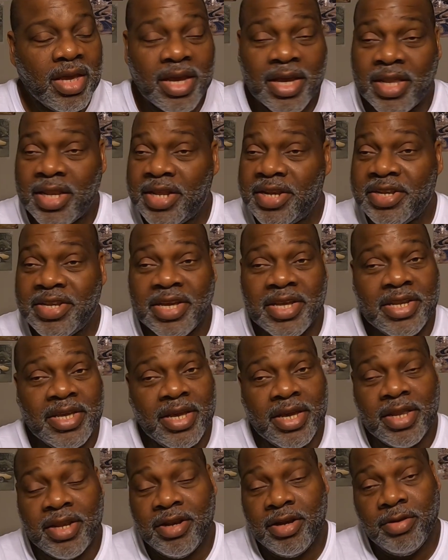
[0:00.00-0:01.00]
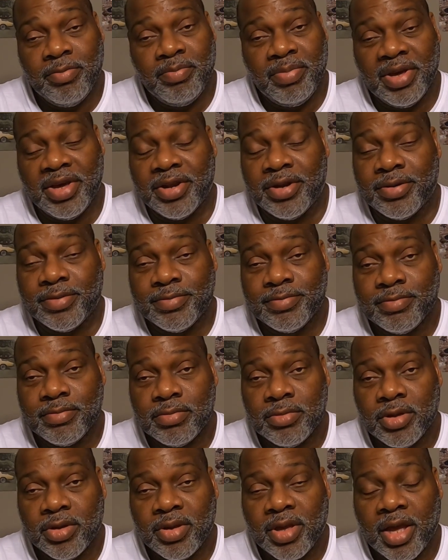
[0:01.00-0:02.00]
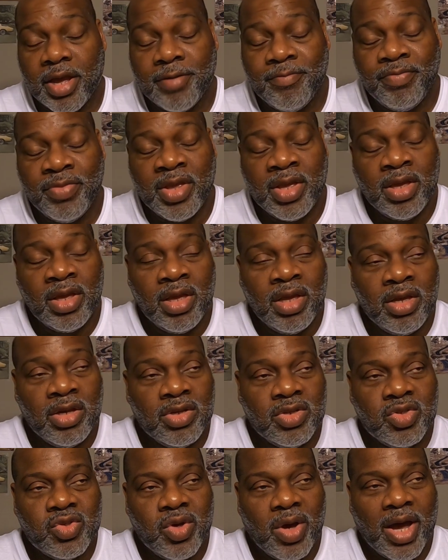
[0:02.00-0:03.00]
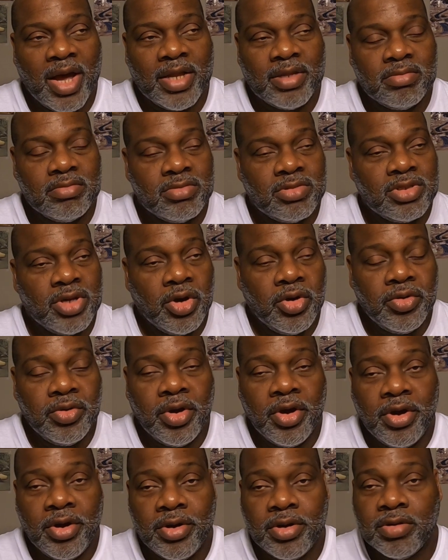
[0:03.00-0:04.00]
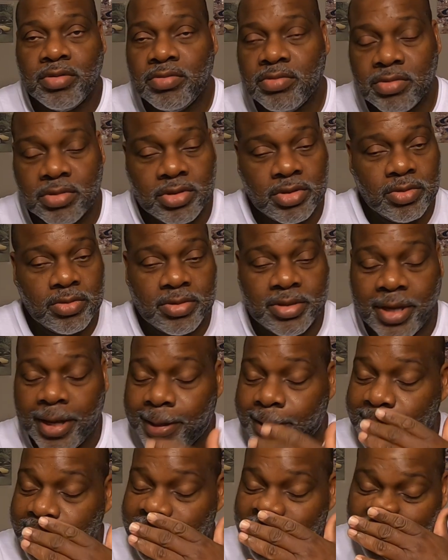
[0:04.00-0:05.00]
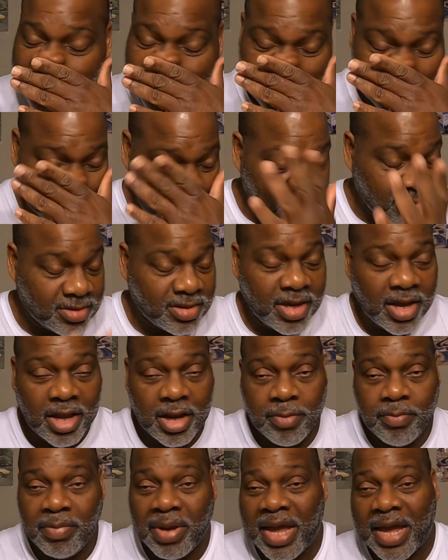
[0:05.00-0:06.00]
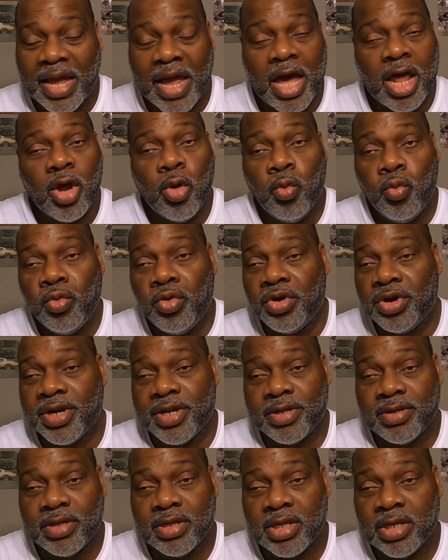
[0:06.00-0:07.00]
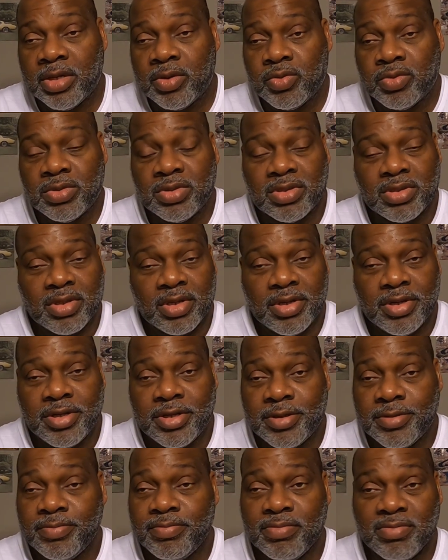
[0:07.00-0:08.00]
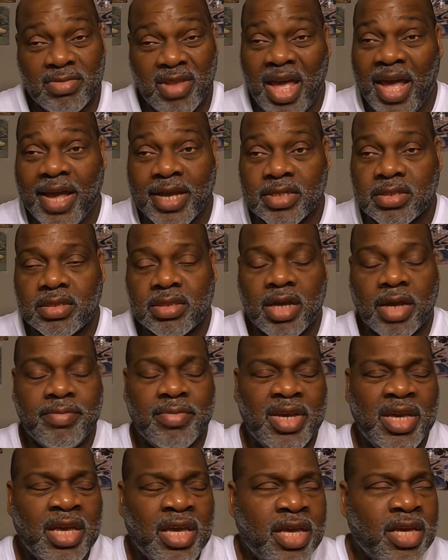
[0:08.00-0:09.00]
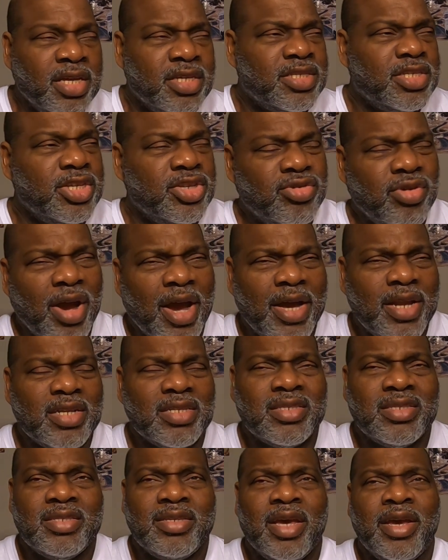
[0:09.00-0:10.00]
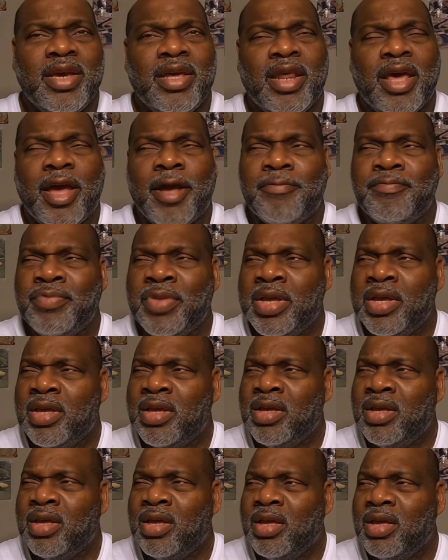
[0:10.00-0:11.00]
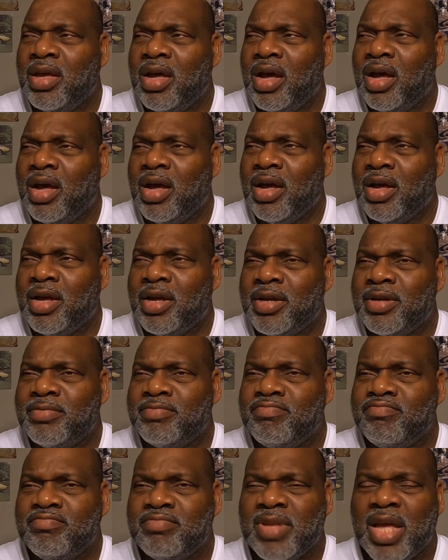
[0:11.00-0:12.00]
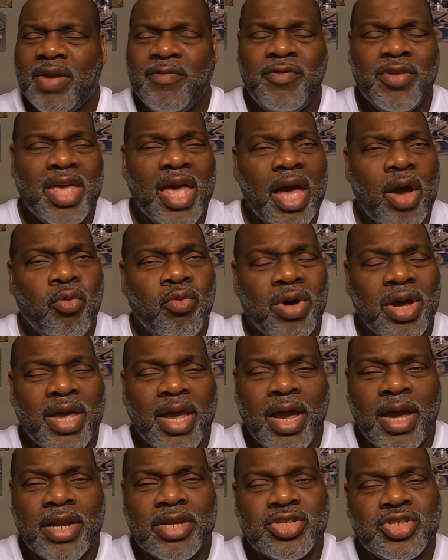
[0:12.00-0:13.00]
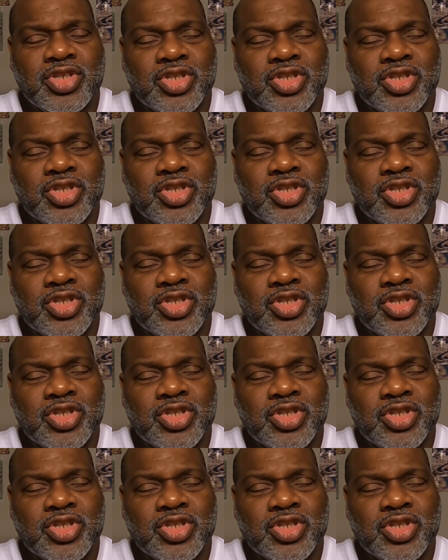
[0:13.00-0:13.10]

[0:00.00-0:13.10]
and it didn't get any better, okay? So I told her to take the Caesar salad back. I didn't want it. It was um, nasty. I mean, she tried to say that, um, I forgot what kind of